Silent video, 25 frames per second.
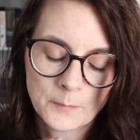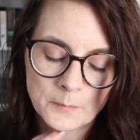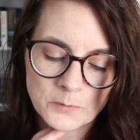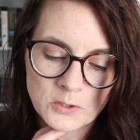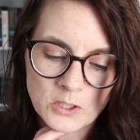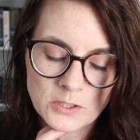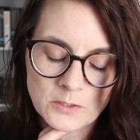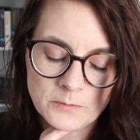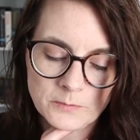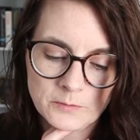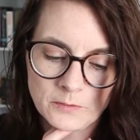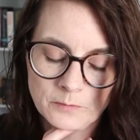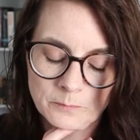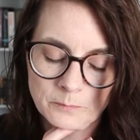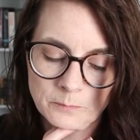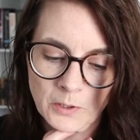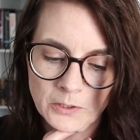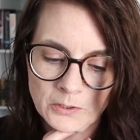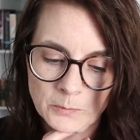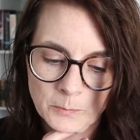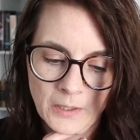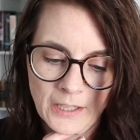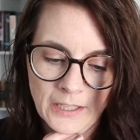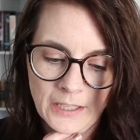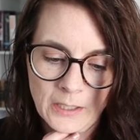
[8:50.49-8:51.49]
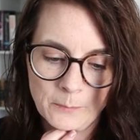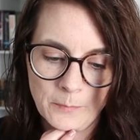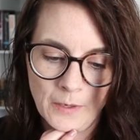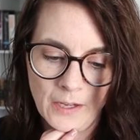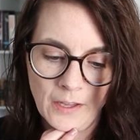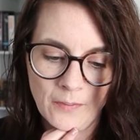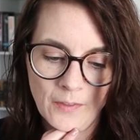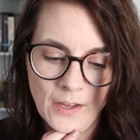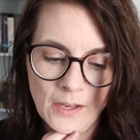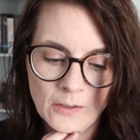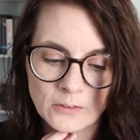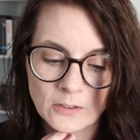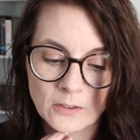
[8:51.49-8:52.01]
just multiplying it by
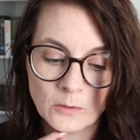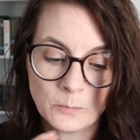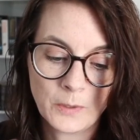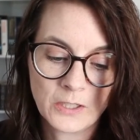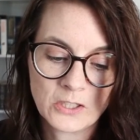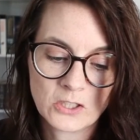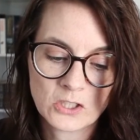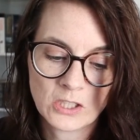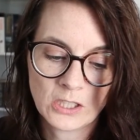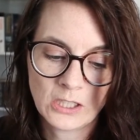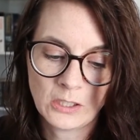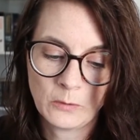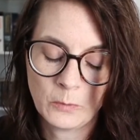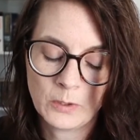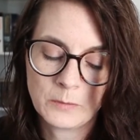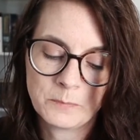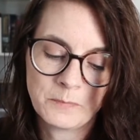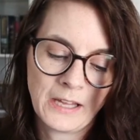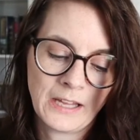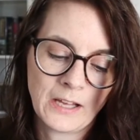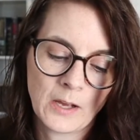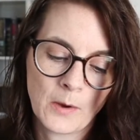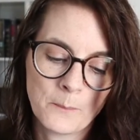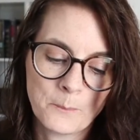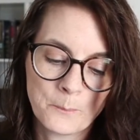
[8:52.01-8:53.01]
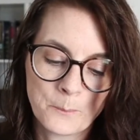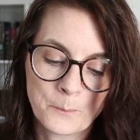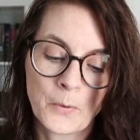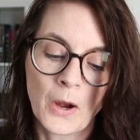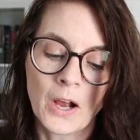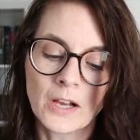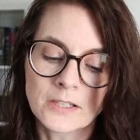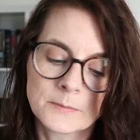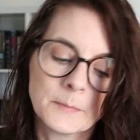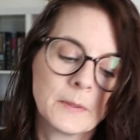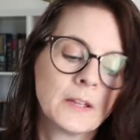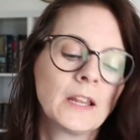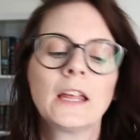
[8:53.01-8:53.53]
1,000, but she would make
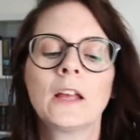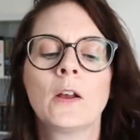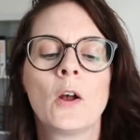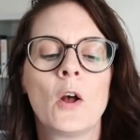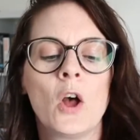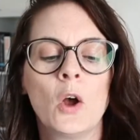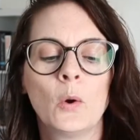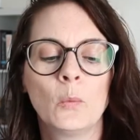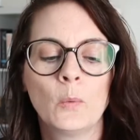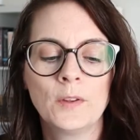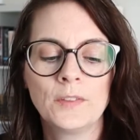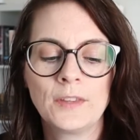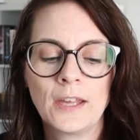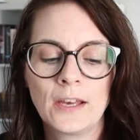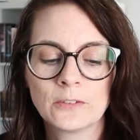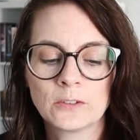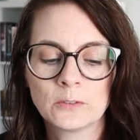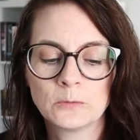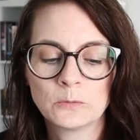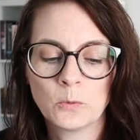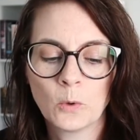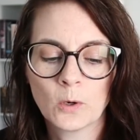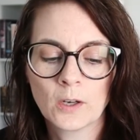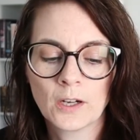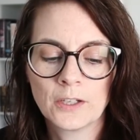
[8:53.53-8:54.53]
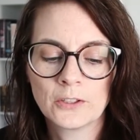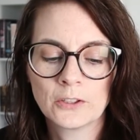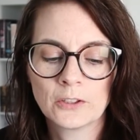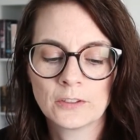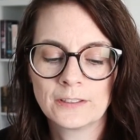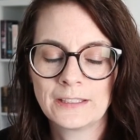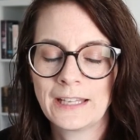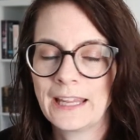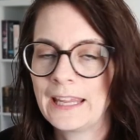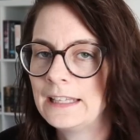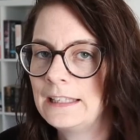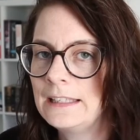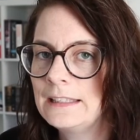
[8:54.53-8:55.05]
approximately
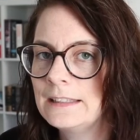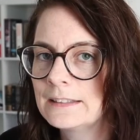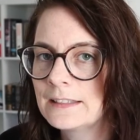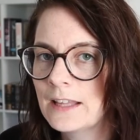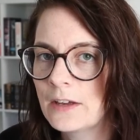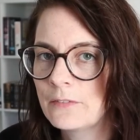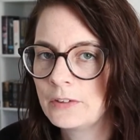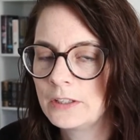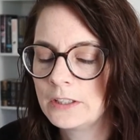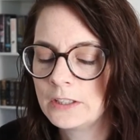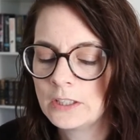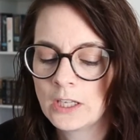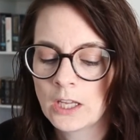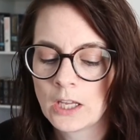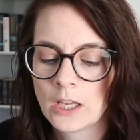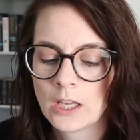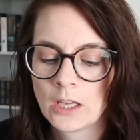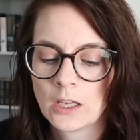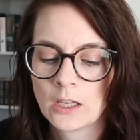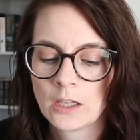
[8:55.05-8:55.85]
1,487,